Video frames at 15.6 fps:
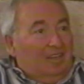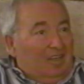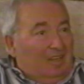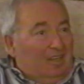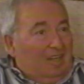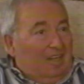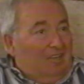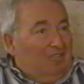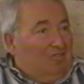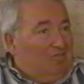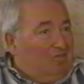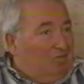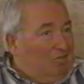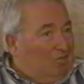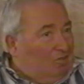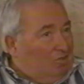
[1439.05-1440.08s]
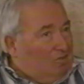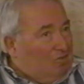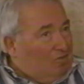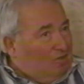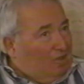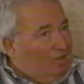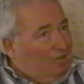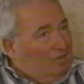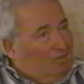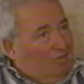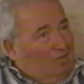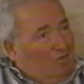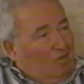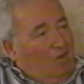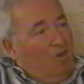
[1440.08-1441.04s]
And I used to usually
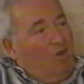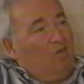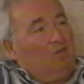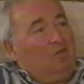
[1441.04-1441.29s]
go